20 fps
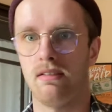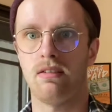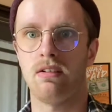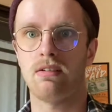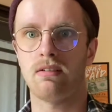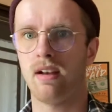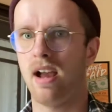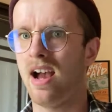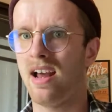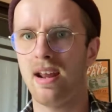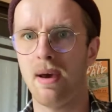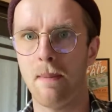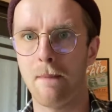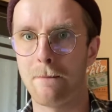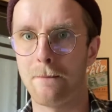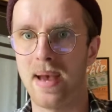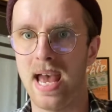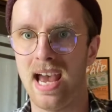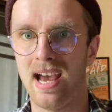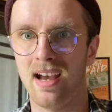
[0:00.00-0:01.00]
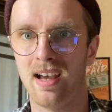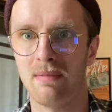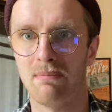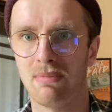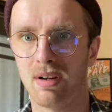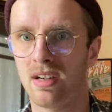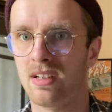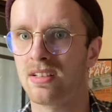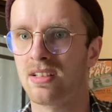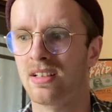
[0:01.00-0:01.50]
You're not a bad
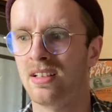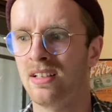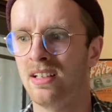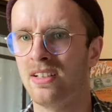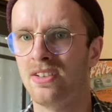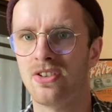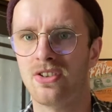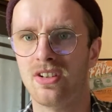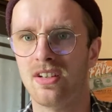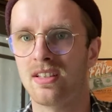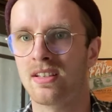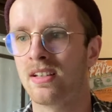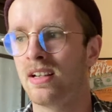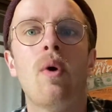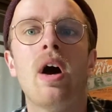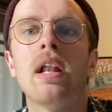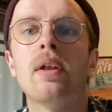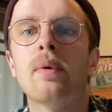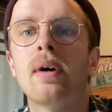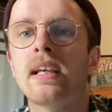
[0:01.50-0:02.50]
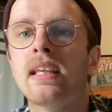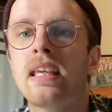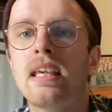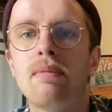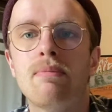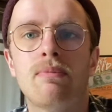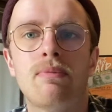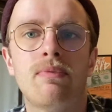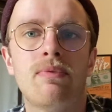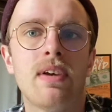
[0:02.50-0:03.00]
person. It's just, why do I
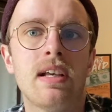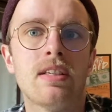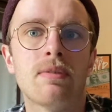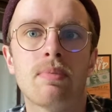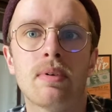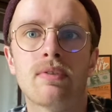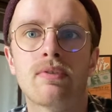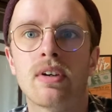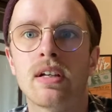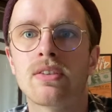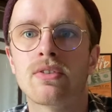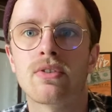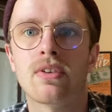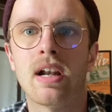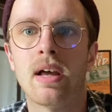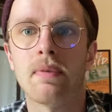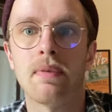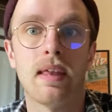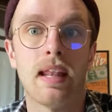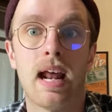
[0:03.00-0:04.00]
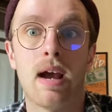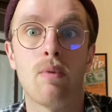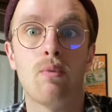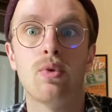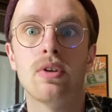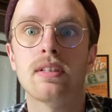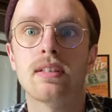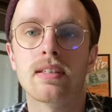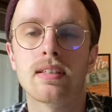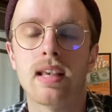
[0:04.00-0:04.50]
keep Facebook friends around that I
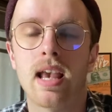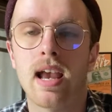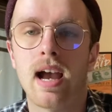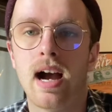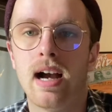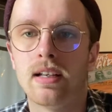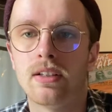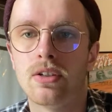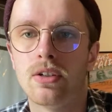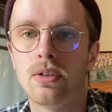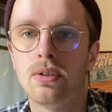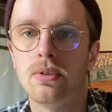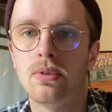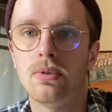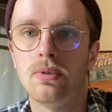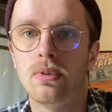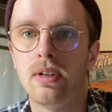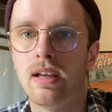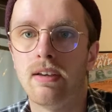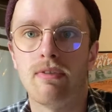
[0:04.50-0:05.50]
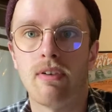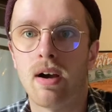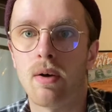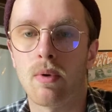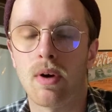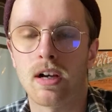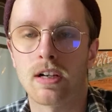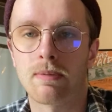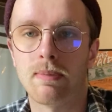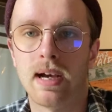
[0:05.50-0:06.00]
wouldn't say hi to if I
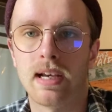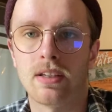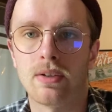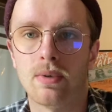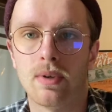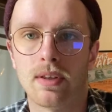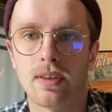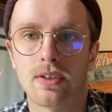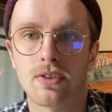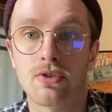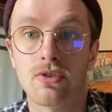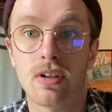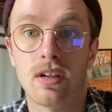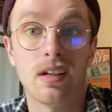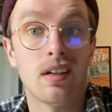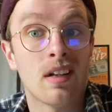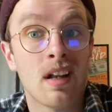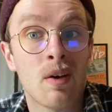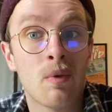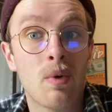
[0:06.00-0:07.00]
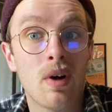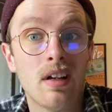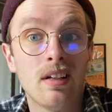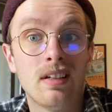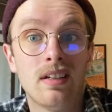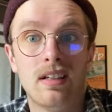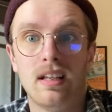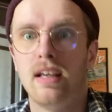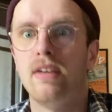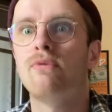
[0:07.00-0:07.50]
walked by you on the street? and I
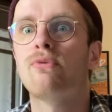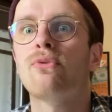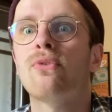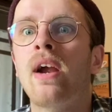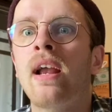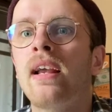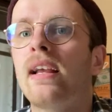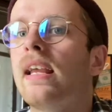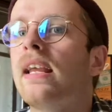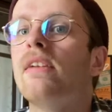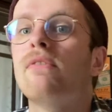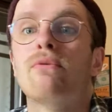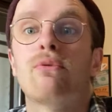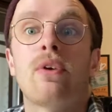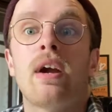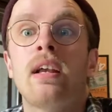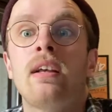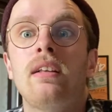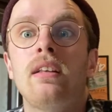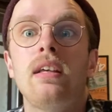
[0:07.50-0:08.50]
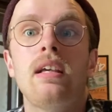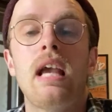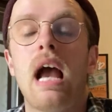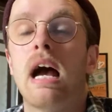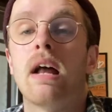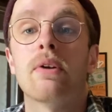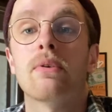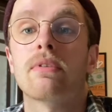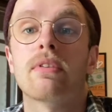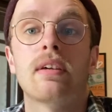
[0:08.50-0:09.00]
wouldn't. And, and frankly,
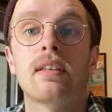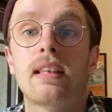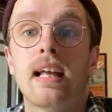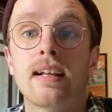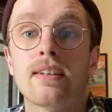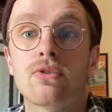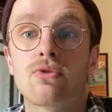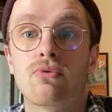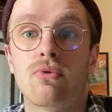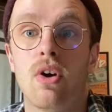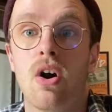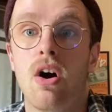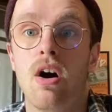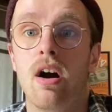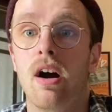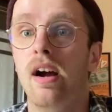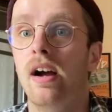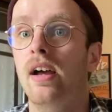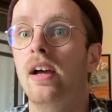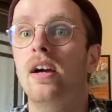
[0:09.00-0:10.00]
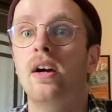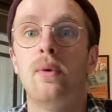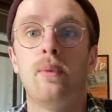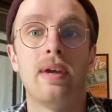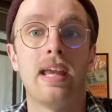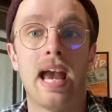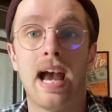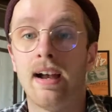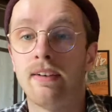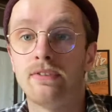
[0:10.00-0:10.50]
I don't think that's wrong.
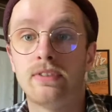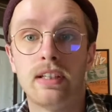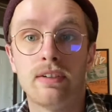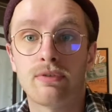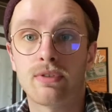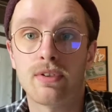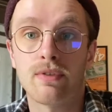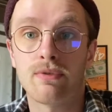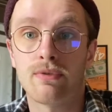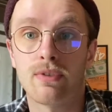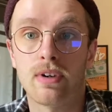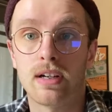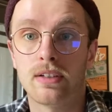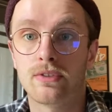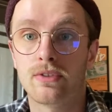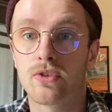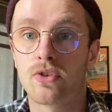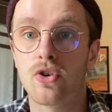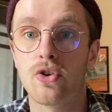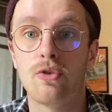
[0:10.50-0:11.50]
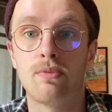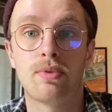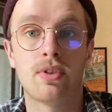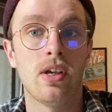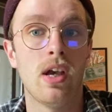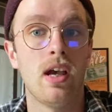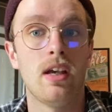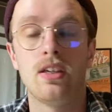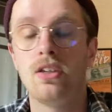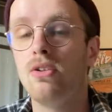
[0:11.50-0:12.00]
We have different friend groups.
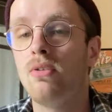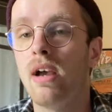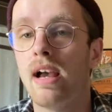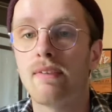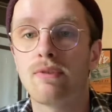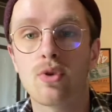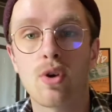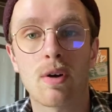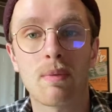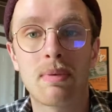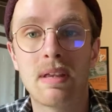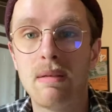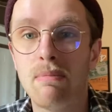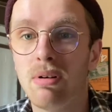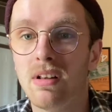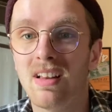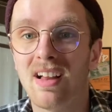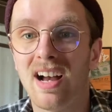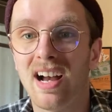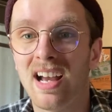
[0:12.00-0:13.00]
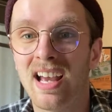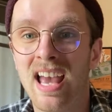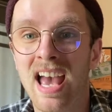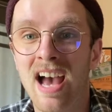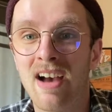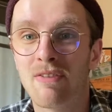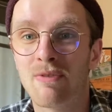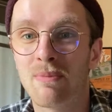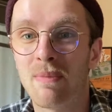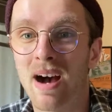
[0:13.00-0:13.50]
You have your people, I
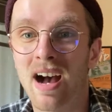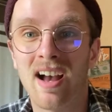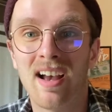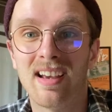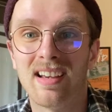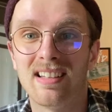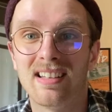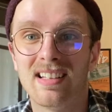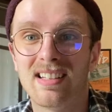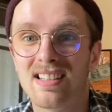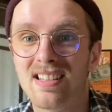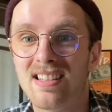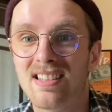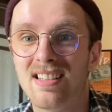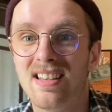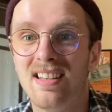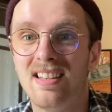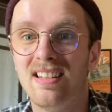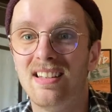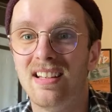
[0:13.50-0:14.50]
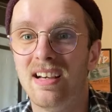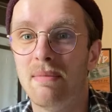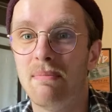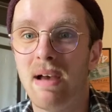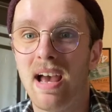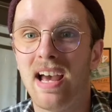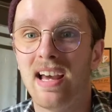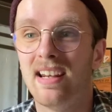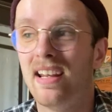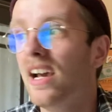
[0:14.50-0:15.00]
have mine. This isn't a
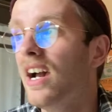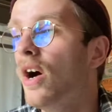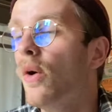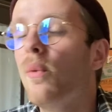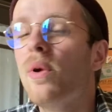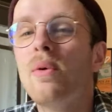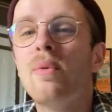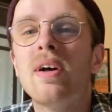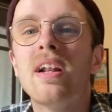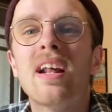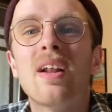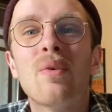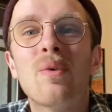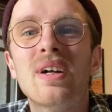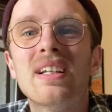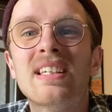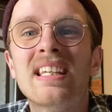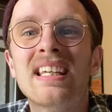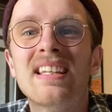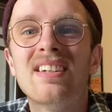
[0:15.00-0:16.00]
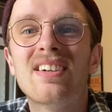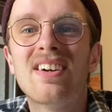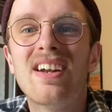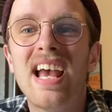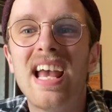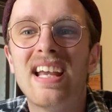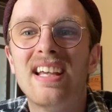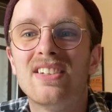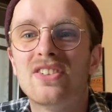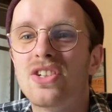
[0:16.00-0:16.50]
bad. We went on one Tinder
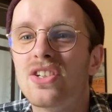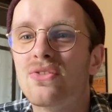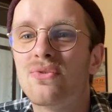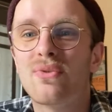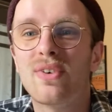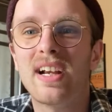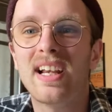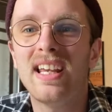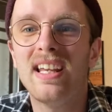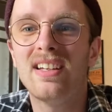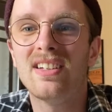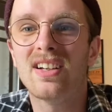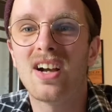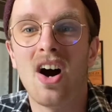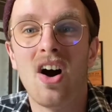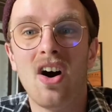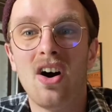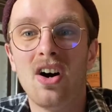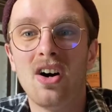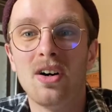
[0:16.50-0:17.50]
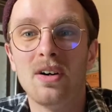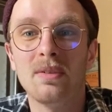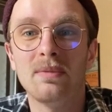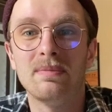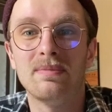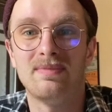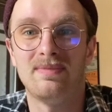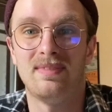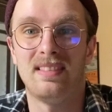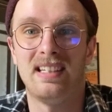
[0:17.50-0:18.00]
date. Just freaking
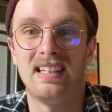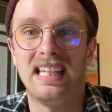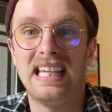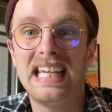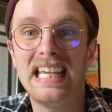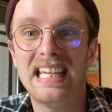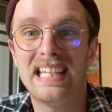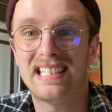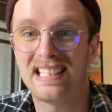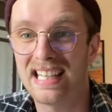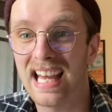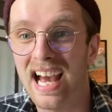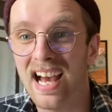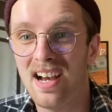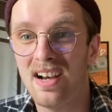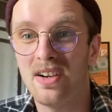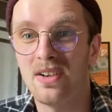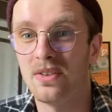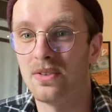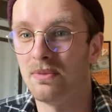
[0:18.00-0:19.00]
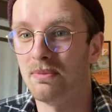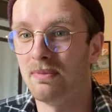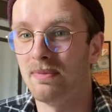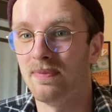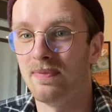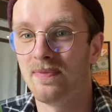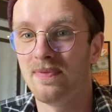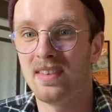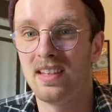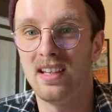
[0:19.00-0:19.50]
calm it
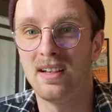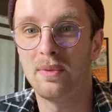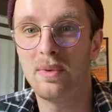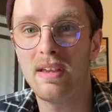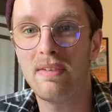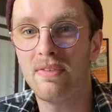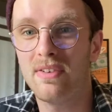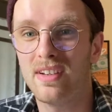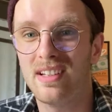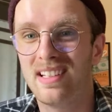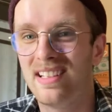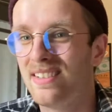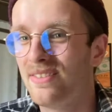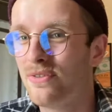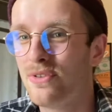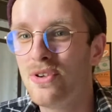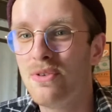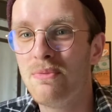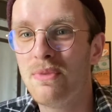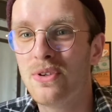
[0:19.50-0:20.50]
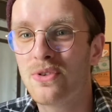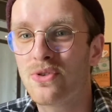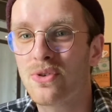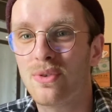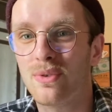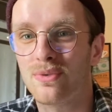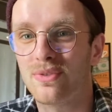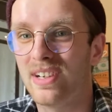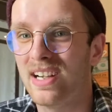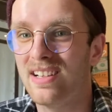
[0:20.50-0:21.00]
down. We have a few
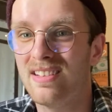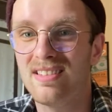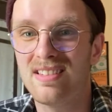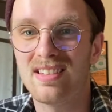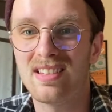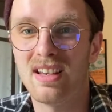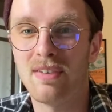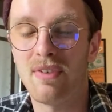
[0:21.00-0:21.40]
mutual friends.